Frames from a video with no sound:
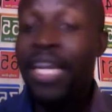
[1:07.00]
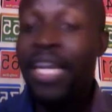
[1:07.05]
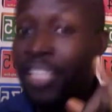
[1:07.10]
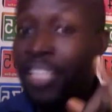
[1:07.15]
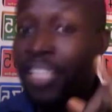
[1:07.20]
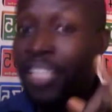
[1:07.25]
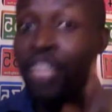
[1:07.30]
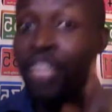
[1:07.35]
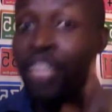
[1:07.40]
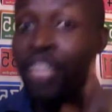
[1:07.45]

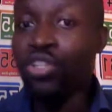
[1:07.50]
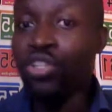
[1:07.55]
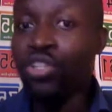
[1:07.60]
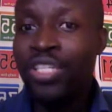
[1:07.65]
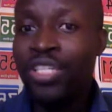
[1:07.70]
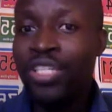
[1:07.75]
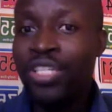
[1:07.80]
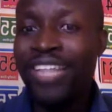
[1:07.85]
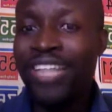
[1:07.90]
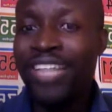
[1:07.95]
Take
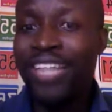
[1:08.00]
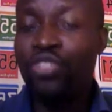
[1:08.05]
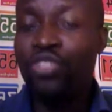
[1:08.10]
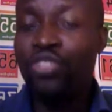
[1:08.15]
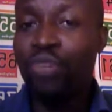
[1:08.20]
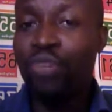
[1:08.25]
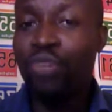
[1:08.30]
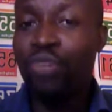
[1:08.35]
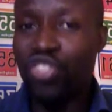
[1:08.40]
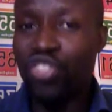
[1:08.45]
note that you
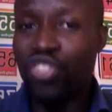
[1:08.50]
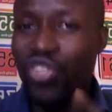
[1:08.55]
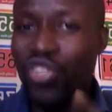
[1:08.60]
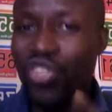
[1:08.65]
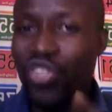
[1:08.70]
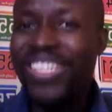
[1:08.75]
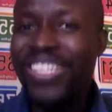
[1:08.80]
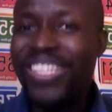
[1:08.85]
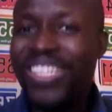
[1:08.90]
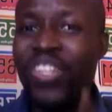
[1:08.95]
must
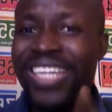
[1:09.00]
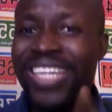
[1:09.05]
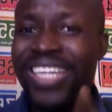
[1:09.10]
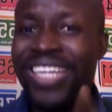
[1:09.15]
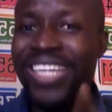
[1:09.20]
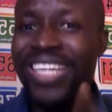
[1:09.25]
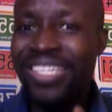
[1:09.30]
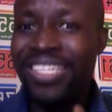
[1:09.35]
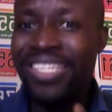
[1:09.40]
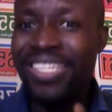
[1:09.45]
study not
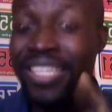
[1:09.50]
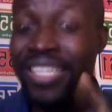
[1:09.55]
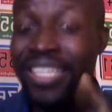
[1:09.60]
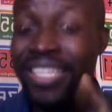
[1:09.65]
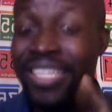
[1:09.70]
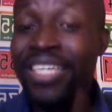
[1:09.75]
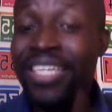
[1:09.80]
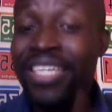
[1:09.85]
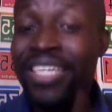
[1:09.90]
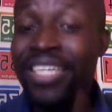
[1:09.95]
less than
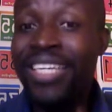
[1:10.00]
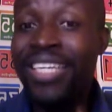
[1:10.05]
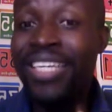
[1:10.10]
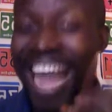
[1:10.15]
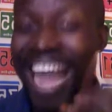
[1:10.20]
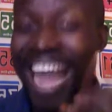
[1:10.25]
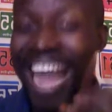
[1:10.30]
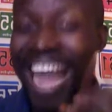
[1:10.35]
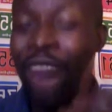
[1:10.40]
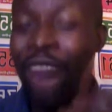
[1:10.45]

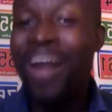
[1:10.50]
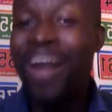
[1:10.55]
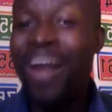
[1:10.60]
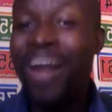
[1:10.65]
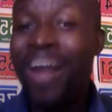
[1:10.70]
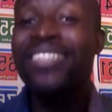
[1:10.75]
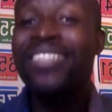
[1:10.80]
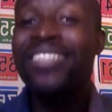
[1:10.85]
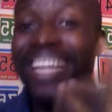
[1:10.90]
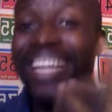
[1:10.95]
3
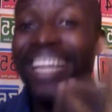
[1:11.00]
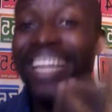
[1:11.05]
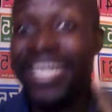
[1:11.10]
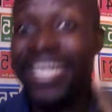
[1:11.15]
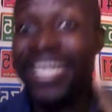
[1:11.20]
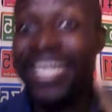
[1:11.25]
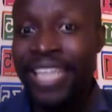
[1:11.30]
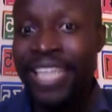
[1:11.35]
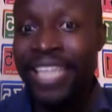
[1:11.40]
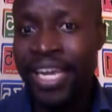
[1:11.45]
hours
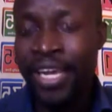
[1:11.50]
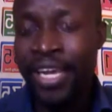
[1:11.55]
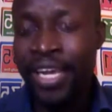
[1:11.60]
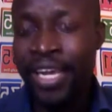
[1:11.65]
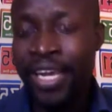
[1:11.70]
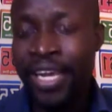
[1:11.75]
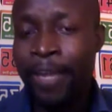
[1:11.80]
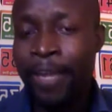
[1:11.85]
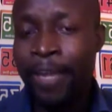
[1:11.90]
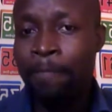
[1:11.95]
a
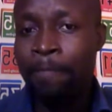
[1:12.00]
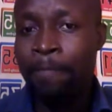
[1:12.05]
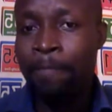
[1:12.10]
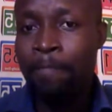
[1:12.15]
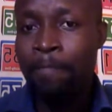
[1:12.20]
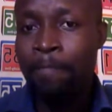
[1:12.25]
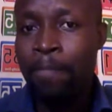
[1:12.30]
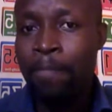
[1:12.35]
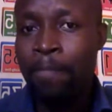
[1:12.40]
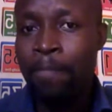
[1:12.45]
day.
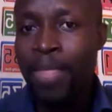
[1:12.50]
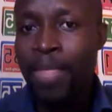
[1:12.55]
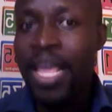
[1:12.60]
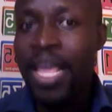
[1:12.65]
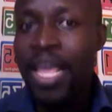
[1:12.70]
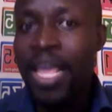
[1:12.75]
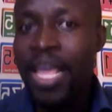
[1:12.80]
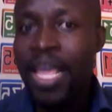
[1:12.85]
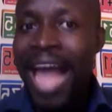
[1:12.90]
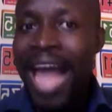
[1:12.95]

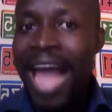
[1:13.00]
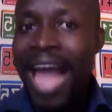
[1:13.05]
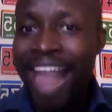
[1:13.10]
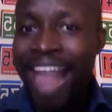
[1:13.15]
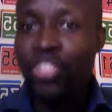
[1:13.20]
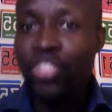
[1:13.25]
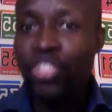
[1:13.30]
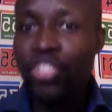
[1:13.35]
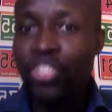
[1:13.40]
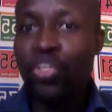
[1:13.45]

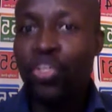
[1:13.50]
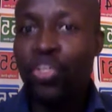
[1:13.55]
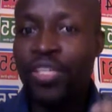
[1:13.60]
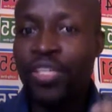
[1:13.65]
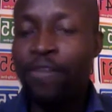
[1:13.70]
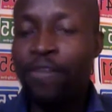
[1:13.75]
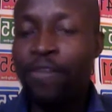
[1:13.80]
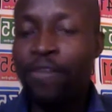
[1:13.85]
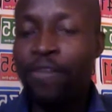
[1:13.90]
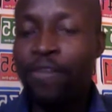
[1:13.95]
Ask
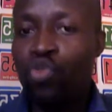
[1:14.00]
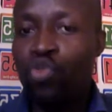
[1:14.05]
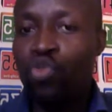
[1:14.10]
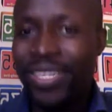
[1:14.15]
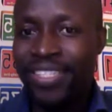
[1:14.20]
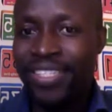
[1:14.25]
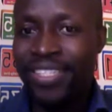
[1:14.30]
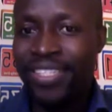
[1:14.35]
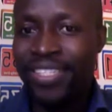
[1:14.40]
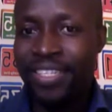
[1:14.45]
yourself
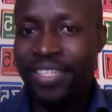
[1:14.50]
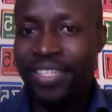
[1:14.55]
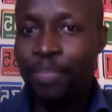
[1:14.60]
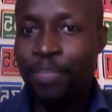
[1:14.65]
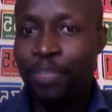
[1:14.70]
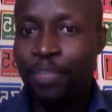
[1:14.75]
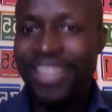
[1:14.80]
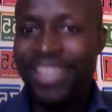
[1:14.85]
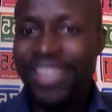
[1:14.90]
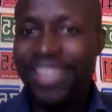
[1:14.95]

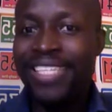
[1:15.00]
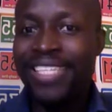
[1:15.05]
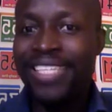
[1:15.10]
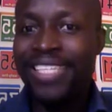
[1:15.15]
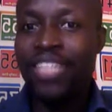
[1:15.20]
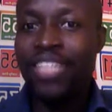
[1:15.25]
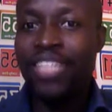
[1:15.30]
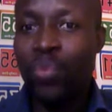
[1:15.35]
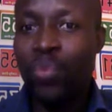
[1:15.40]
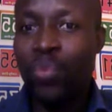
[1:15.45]
questions,
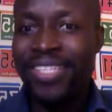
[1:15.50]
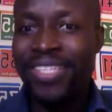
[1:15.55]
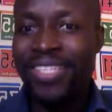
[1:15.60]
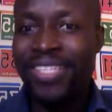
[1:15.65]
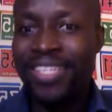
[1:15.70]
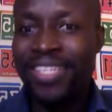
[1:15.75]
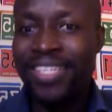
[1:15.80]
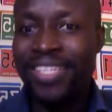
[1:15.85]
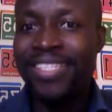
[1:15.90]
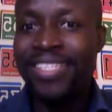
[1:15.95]
pertinent
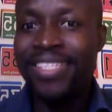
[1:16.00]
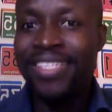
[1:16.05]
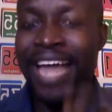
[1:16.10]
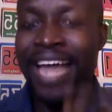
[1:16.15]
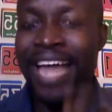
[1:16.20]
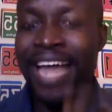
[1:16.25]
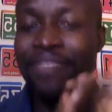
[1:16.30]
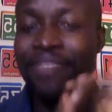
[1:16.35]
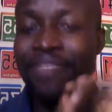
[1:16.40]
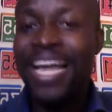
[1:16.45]
questions
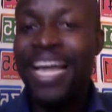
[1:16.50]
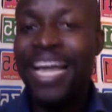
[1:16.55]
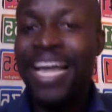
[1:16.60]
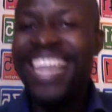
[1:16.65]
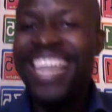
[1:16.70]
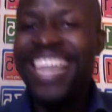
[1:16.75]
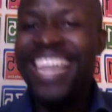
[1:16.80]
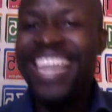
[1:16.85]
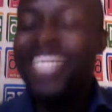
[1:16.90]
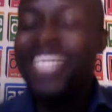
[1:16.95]

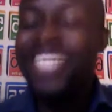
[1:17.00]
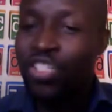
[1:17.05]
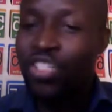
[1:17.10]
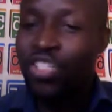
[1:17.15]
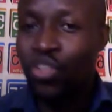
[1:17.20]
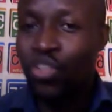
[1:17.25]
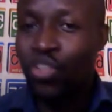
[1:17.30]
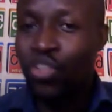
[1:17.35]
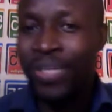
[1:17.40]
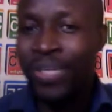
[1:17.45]
after
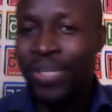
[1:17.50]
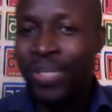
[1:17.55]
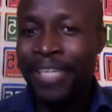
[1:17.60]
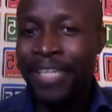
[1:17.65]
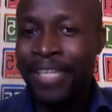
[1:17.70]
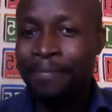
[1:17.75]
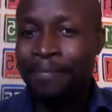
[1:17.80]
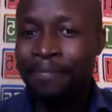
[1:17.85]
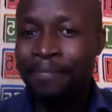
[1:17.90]
each study.